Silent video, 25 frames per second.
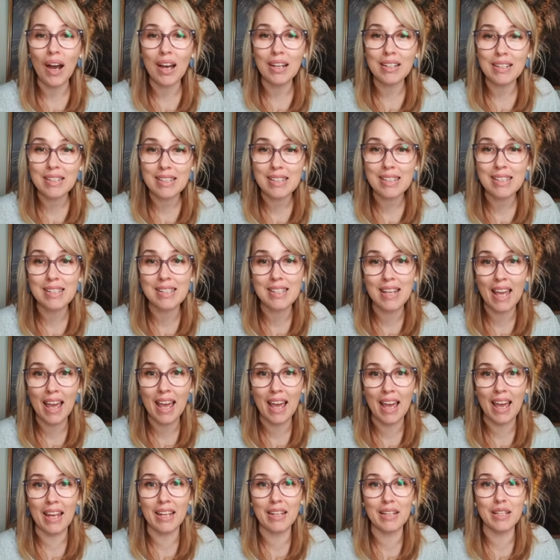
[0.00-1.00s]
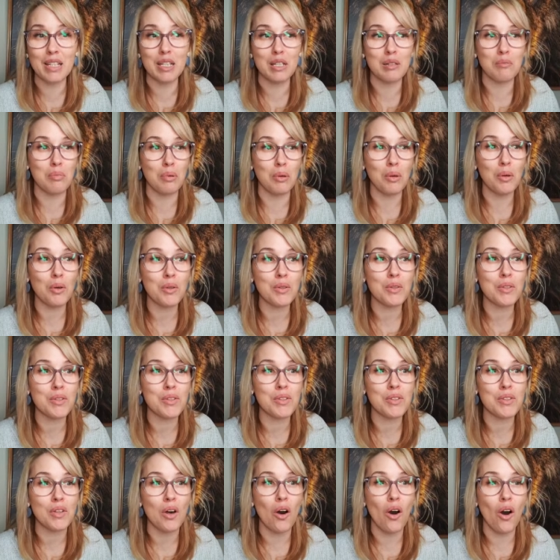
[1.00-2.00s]
You understand the
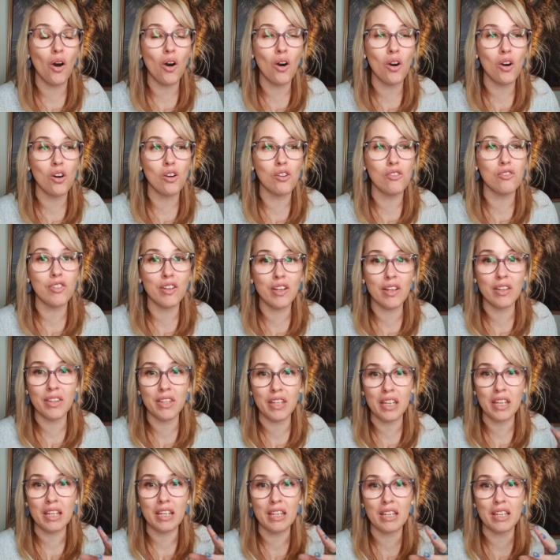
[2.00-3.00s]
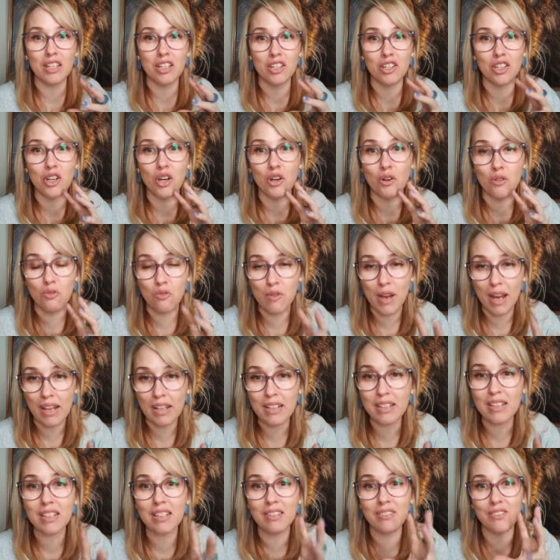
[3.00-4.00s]
importance of the
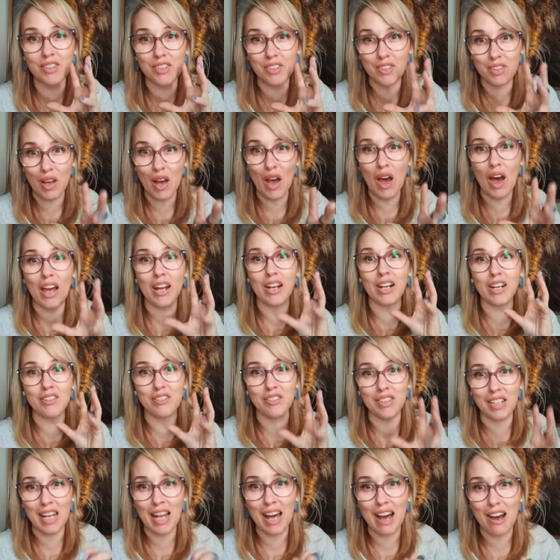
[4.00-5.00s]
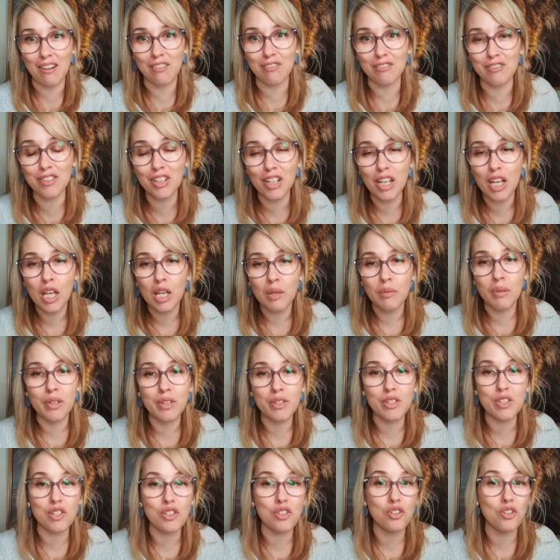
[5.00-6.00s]
corrective side of love
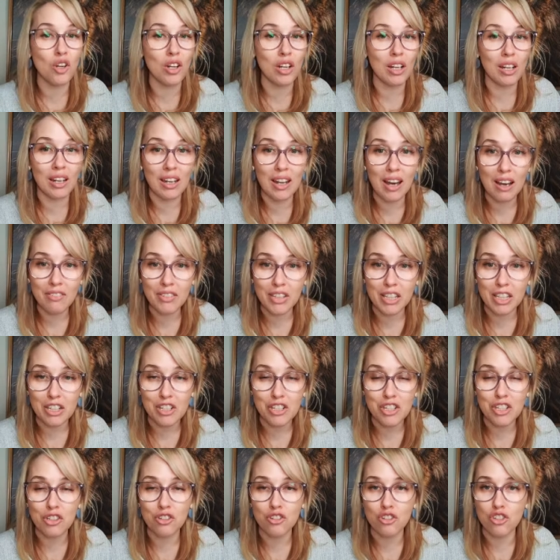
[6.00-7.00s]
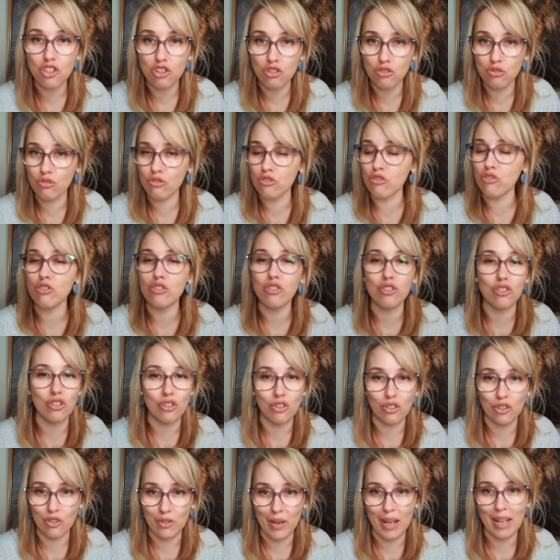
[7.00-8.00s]
because it's not loving to your children
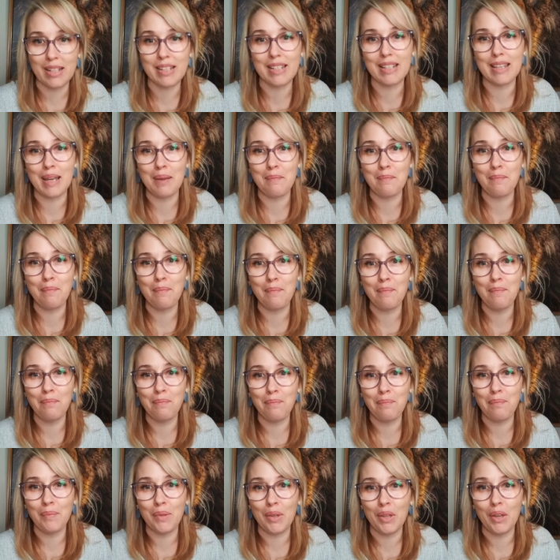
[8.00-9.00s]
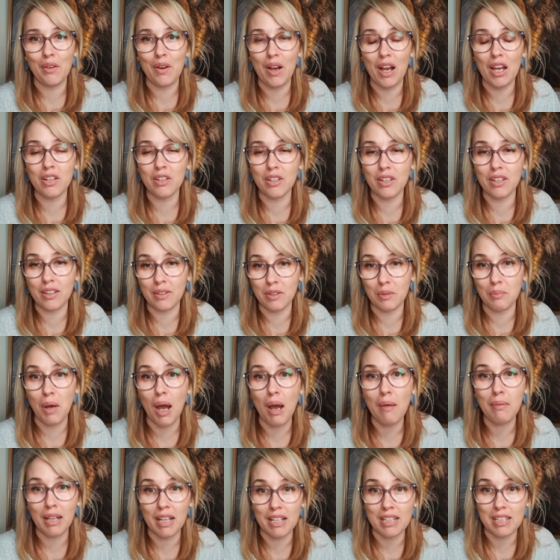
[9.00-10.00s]
to not correct them. All right. The,
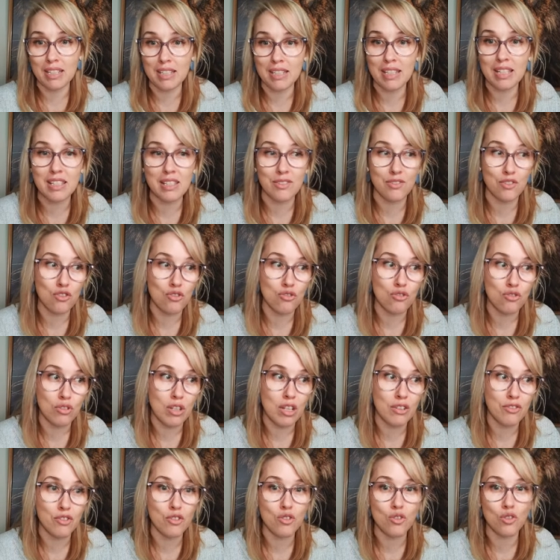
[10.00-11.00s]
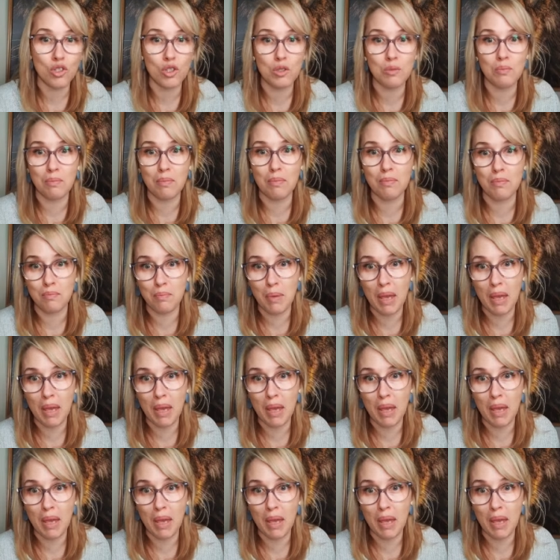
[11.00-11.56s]
the Bible actually says if you if you